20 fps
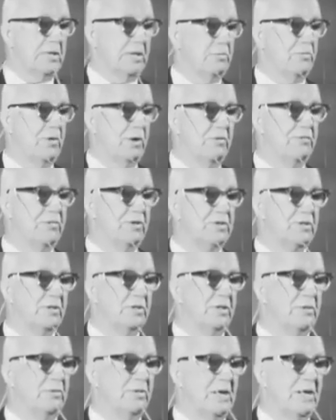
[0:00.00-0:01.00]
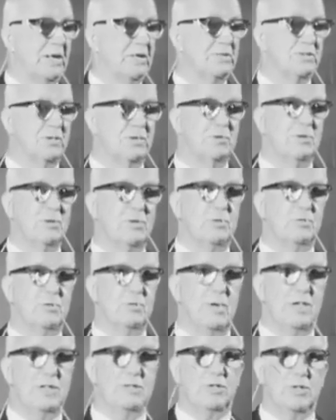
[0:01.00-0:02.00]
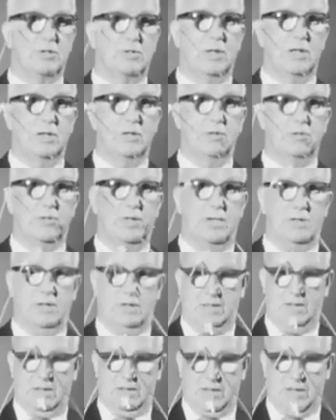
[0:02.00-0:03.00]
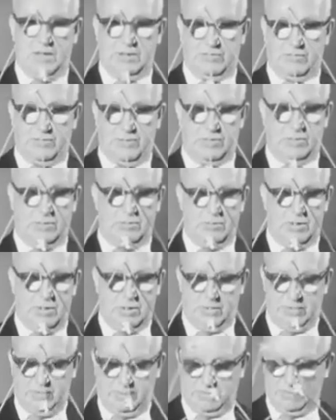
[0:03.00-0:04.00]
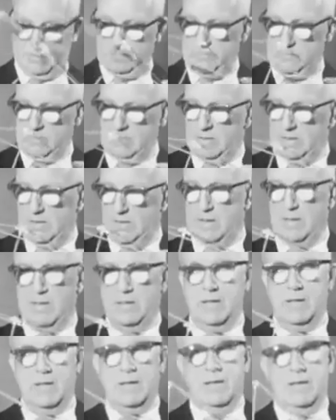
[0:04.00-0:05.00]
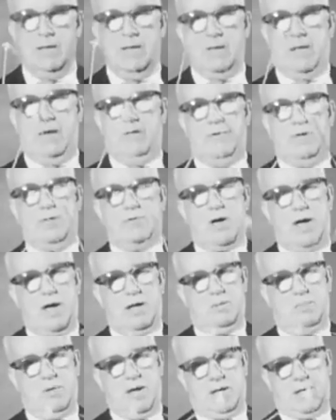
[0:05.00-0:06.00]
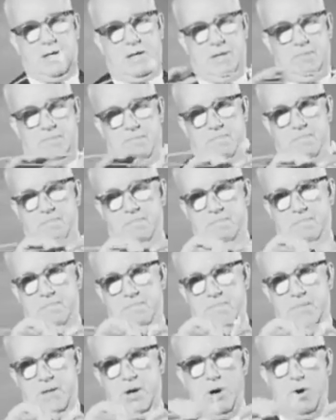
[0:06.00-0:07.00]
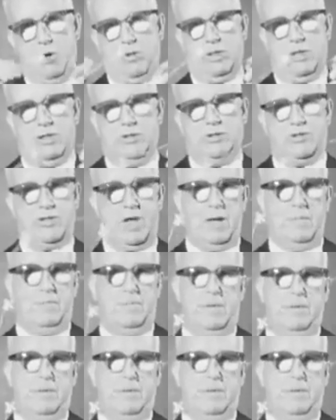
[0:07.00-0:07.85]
more efficient than we are, so we might just well use a nice efficient word. Now, if we try to make a shape,